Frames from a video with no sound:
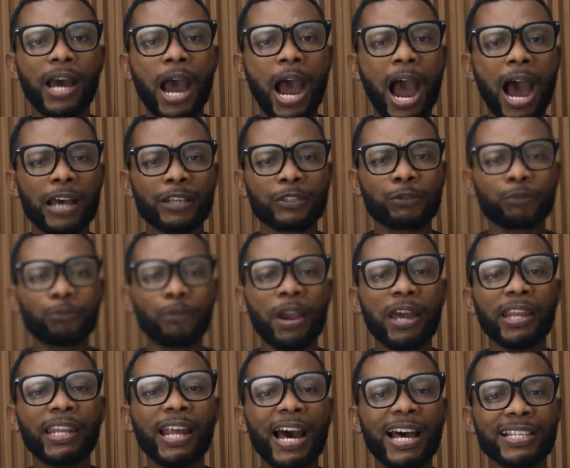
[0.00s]
as well
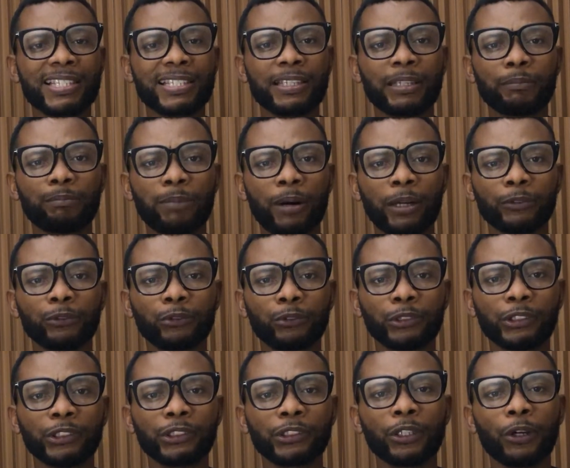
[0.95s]
as the
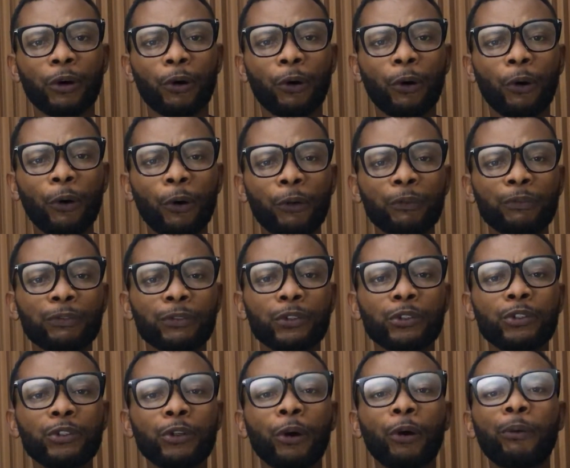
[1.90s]
boundaries of
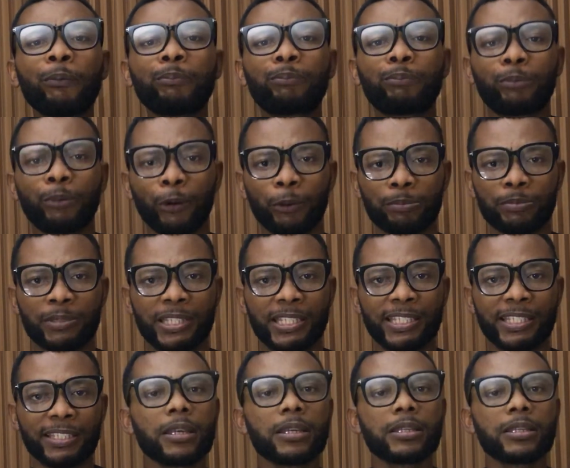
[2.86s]
your property.